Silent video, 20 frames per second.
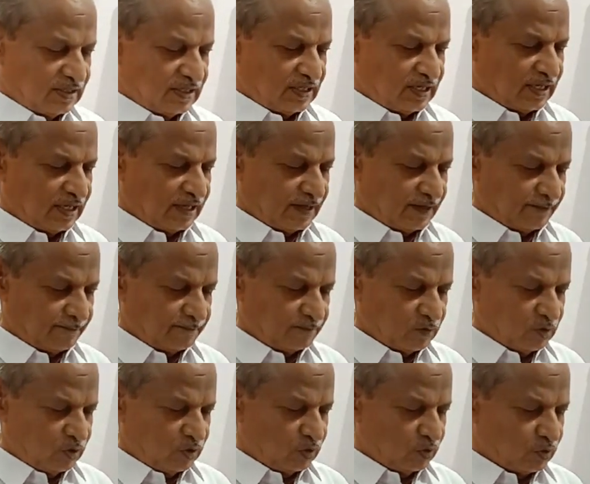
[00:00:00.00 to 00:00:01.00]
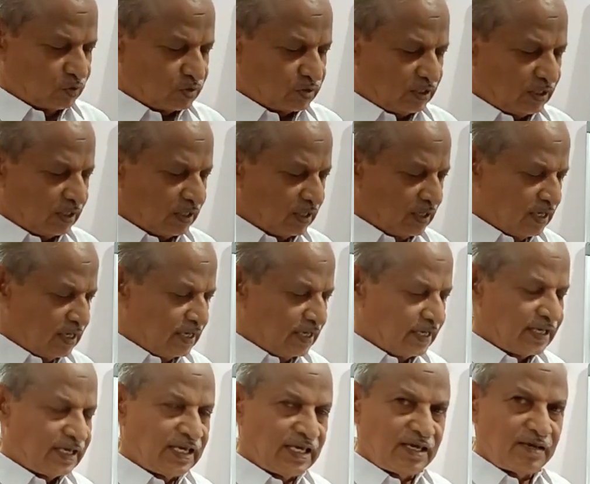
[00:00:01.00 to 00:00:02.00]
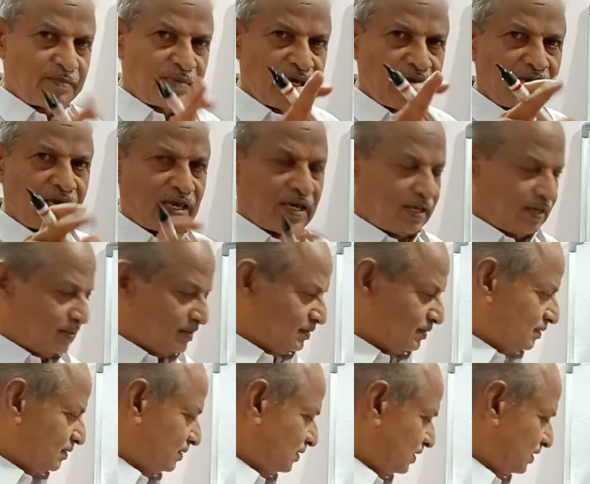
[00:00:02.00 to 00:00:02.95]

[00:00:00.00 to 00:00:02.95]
He. You see, he may.